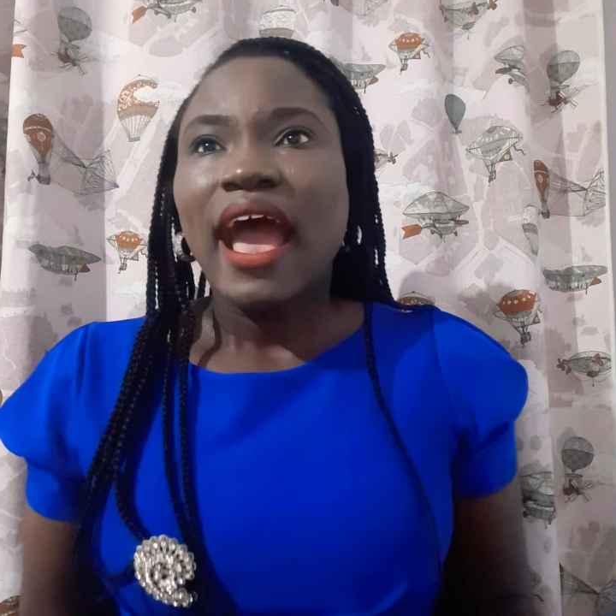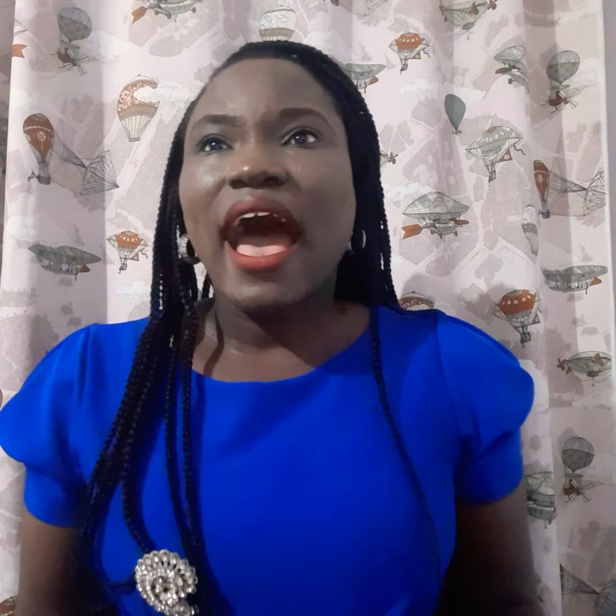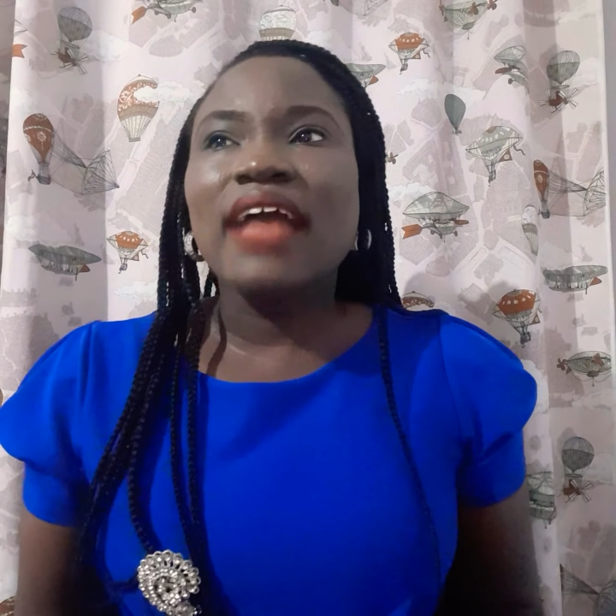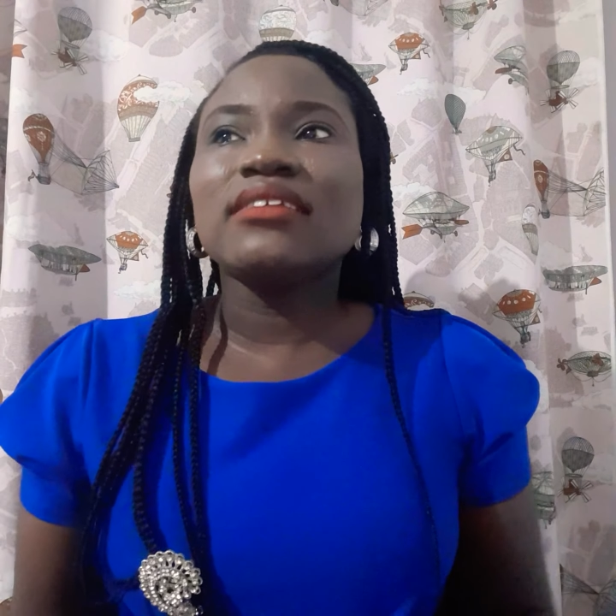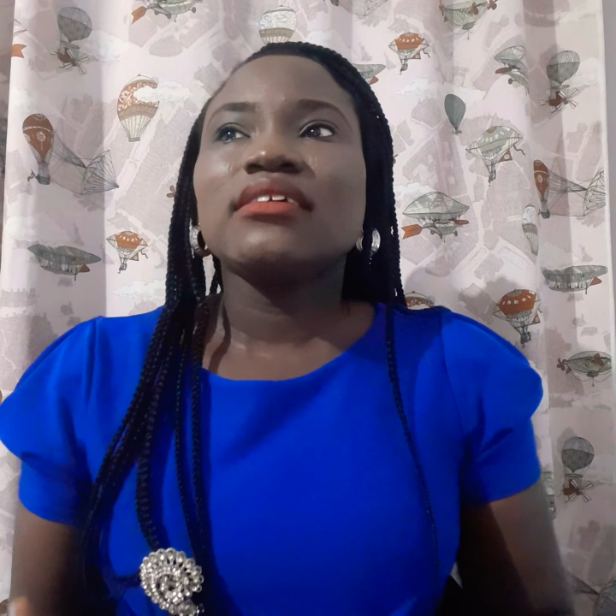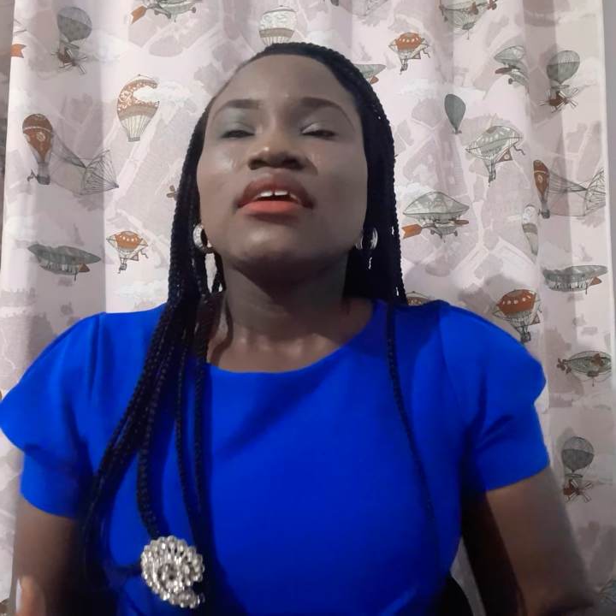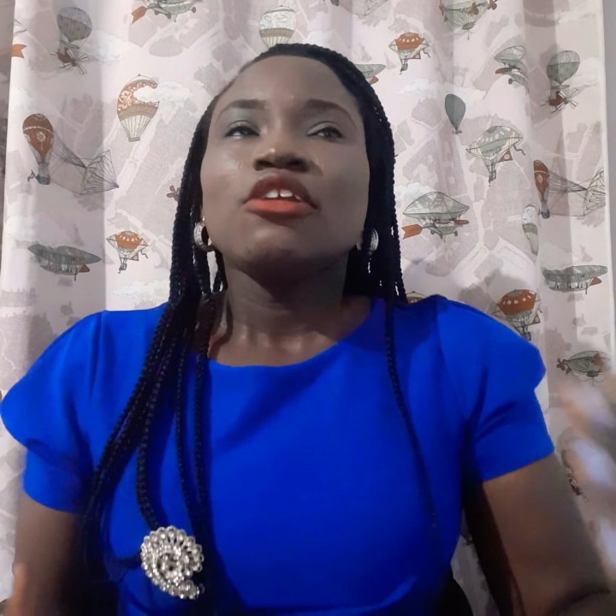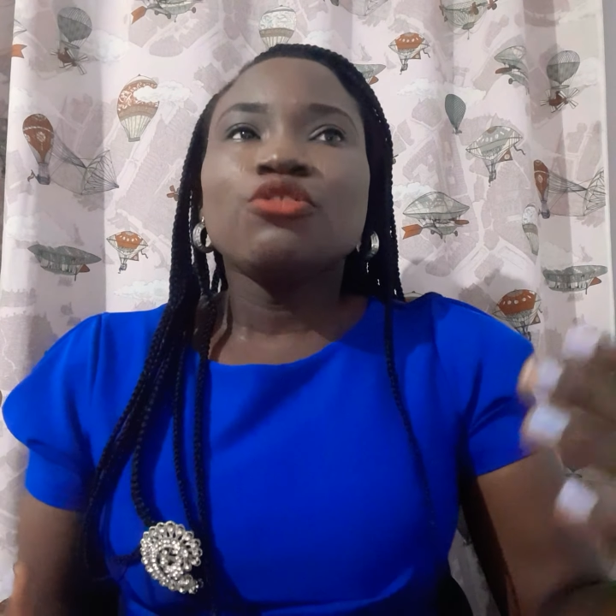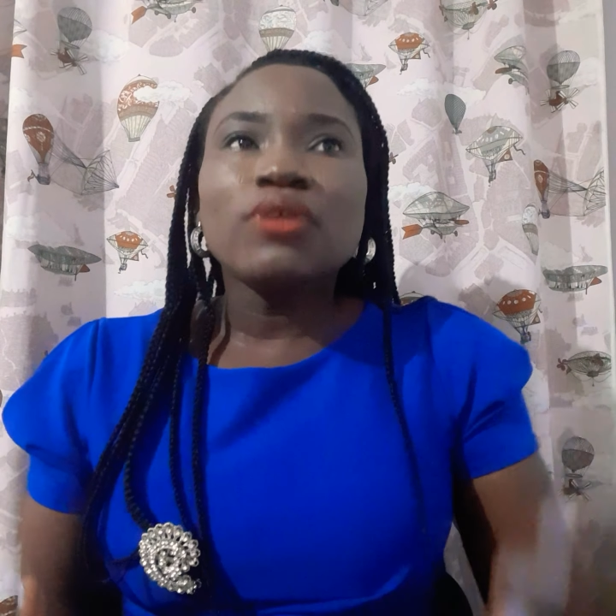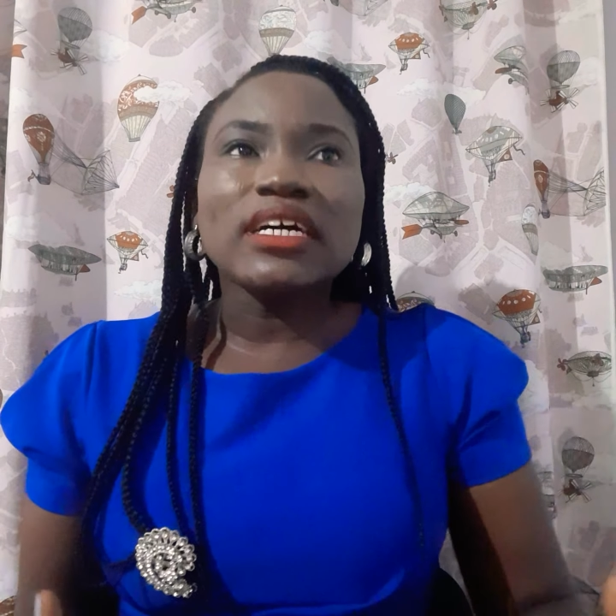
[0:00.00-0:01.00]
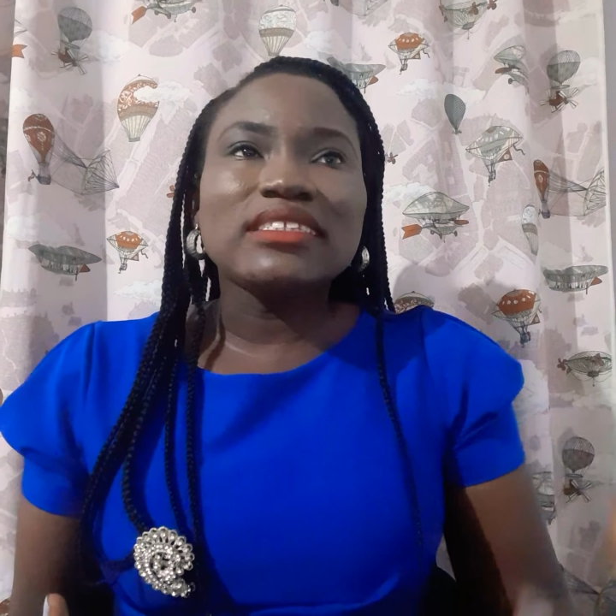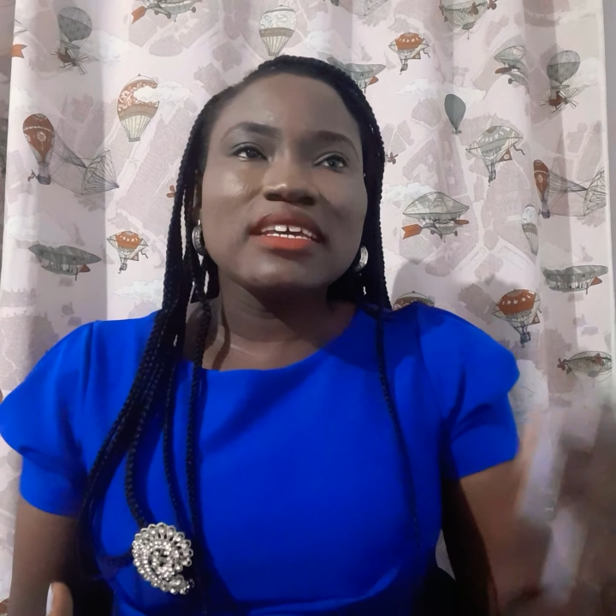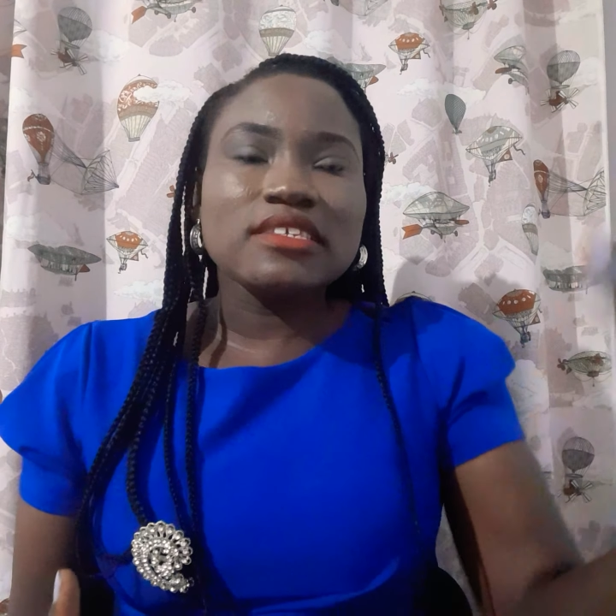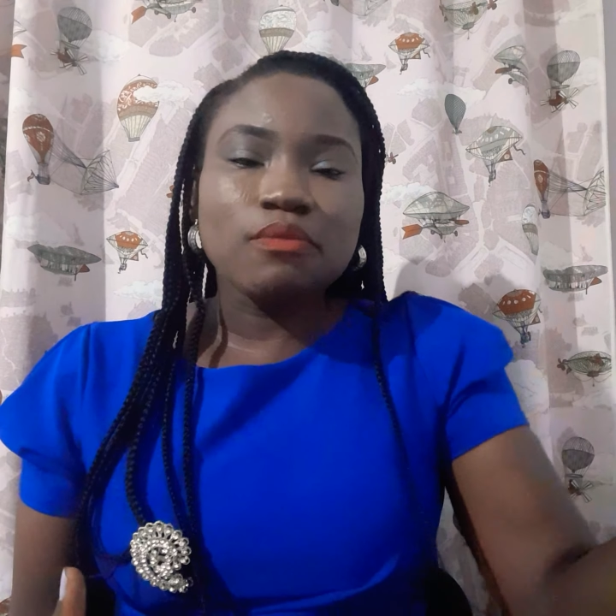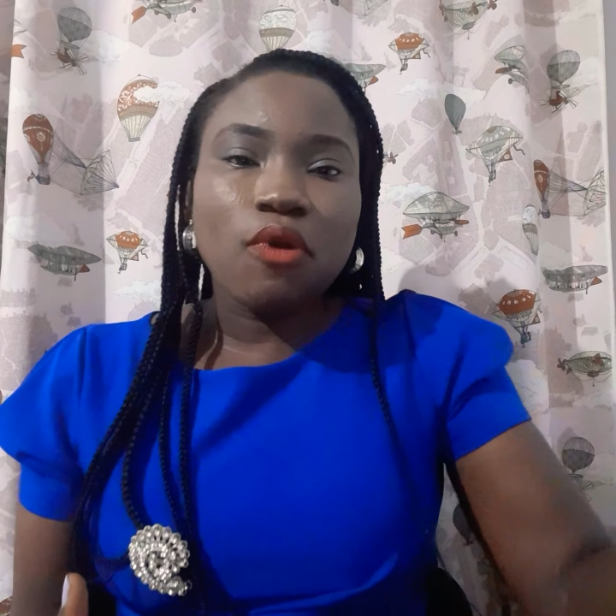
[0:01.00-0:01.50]
and look at
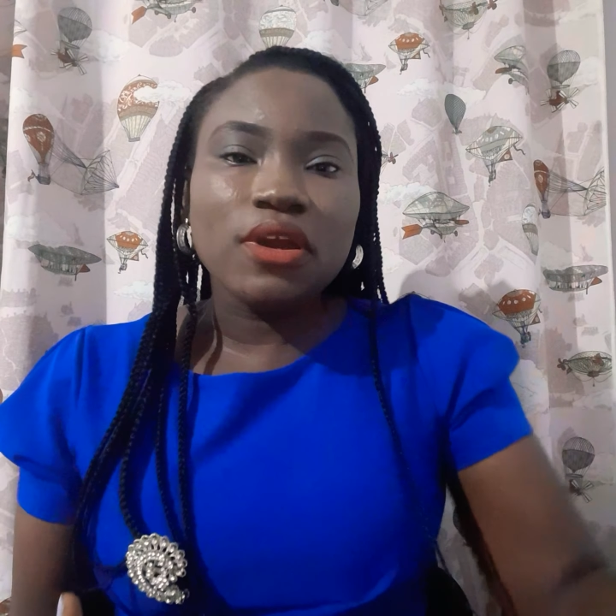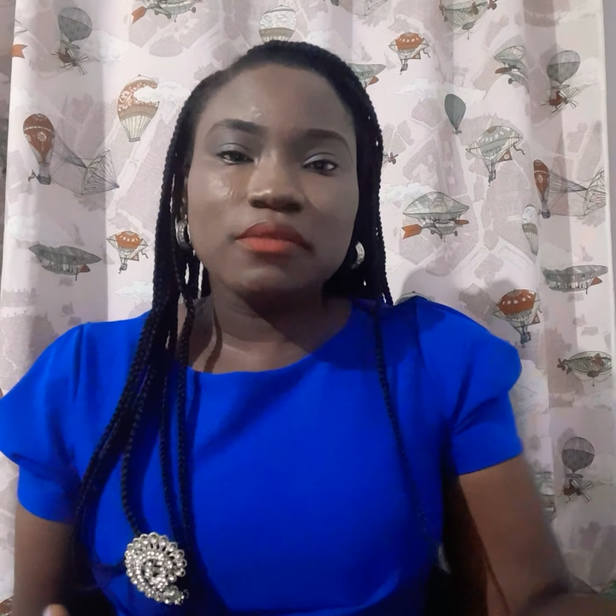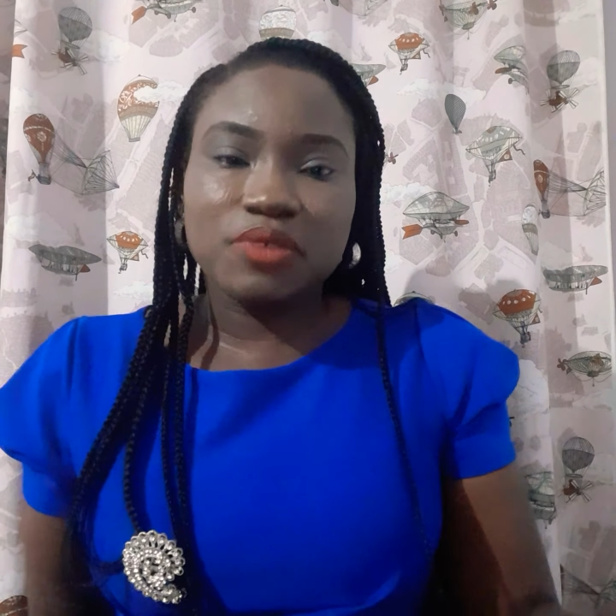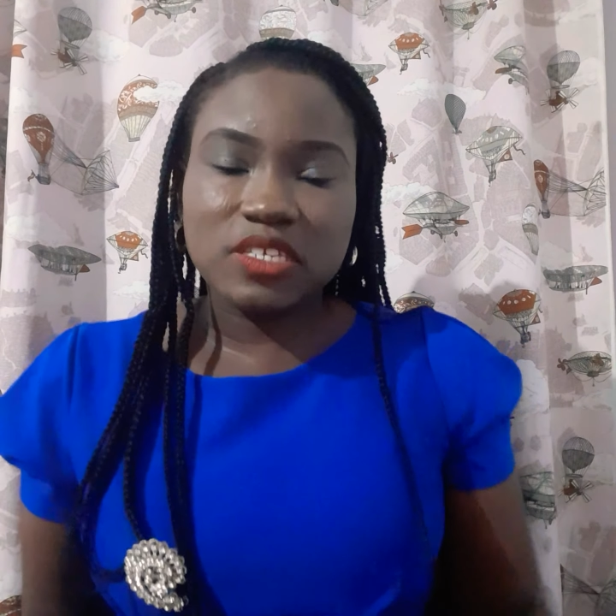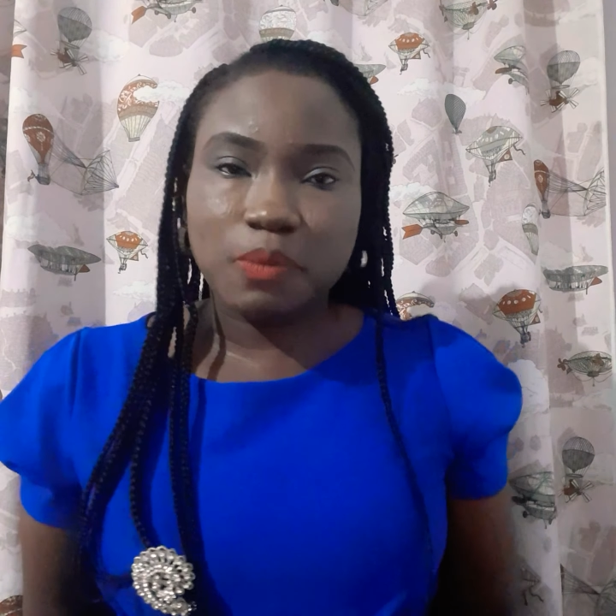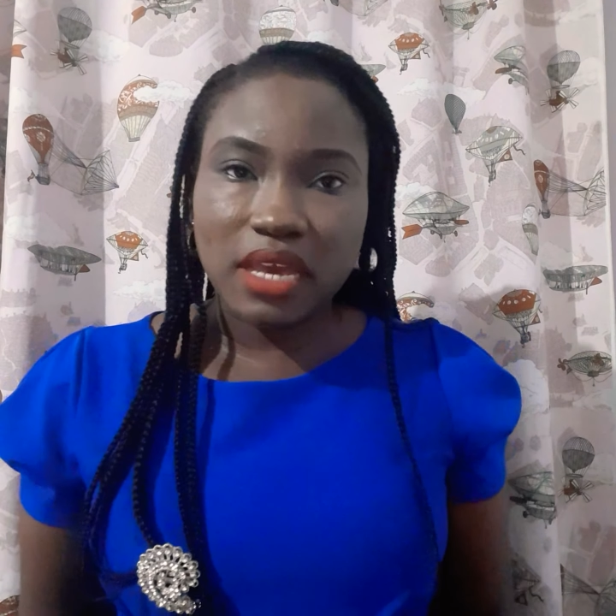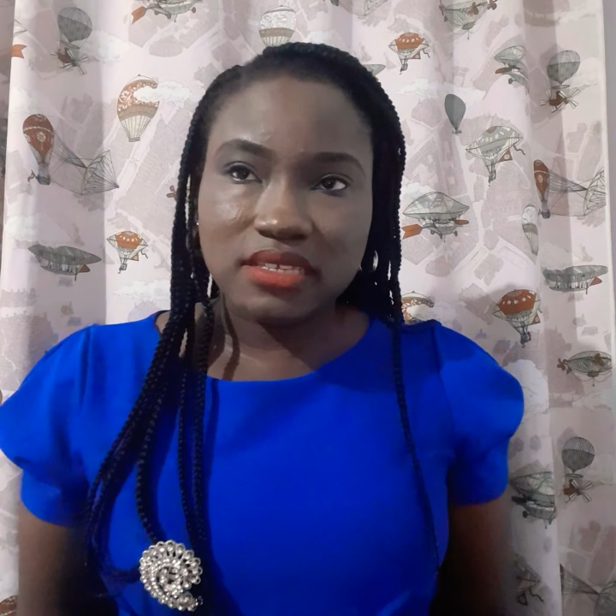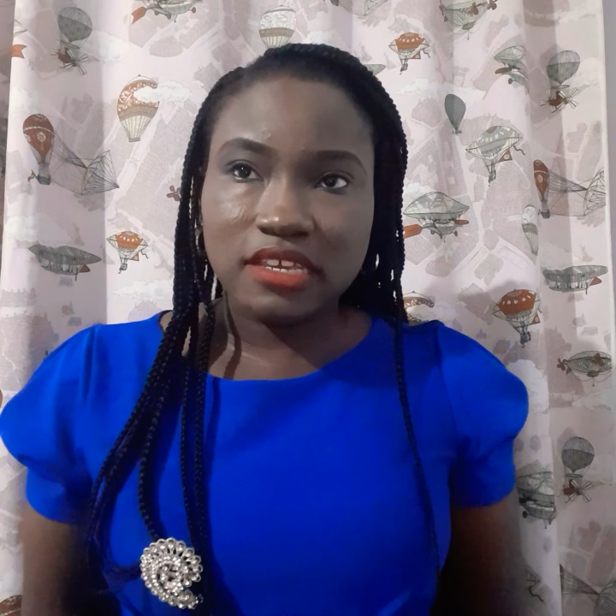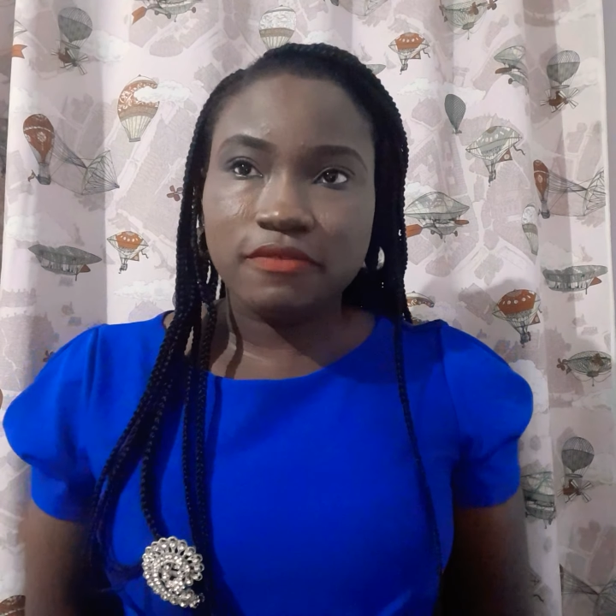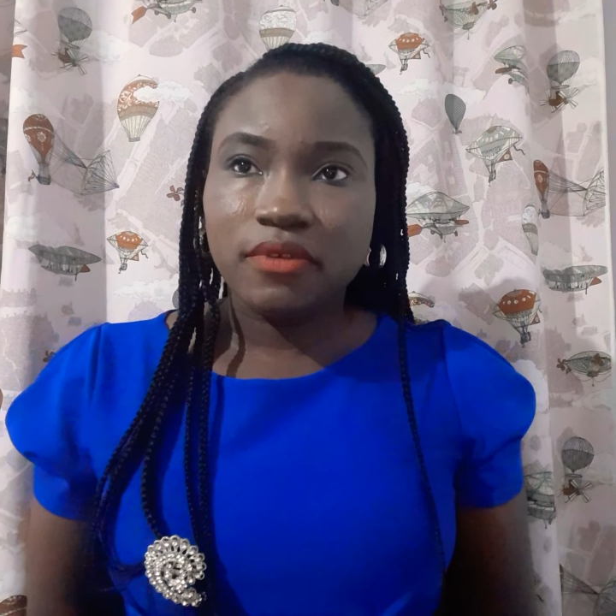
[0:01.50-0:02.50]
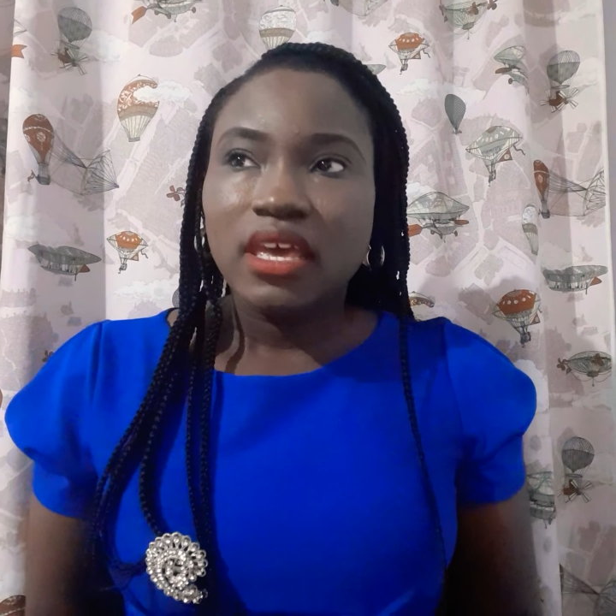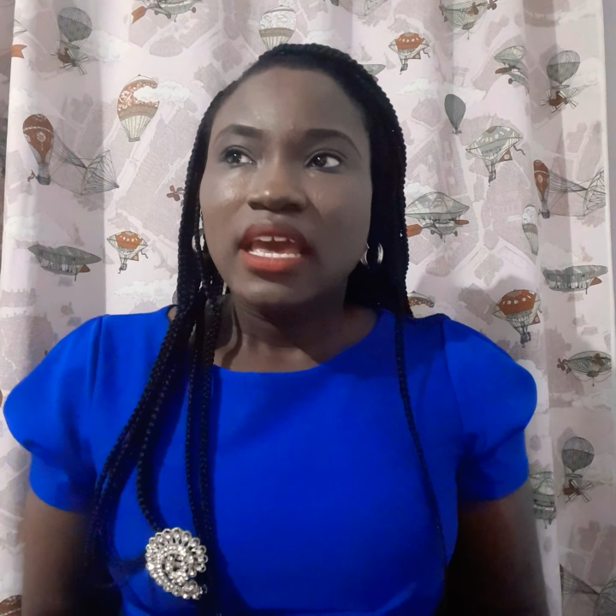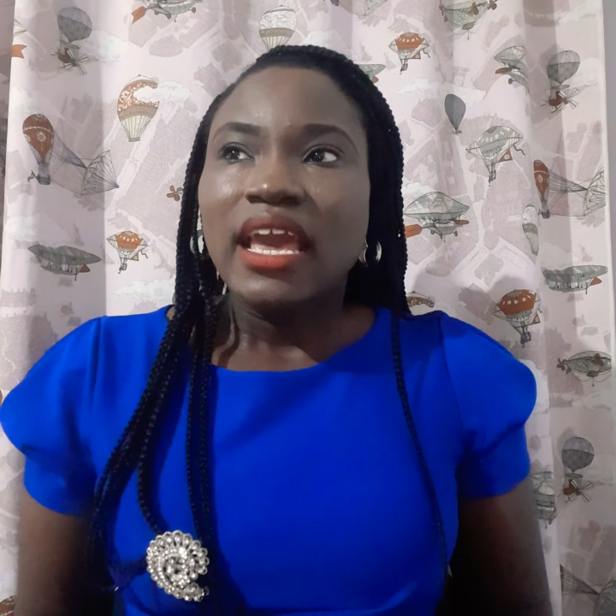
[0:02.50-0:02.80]
things more in perspective.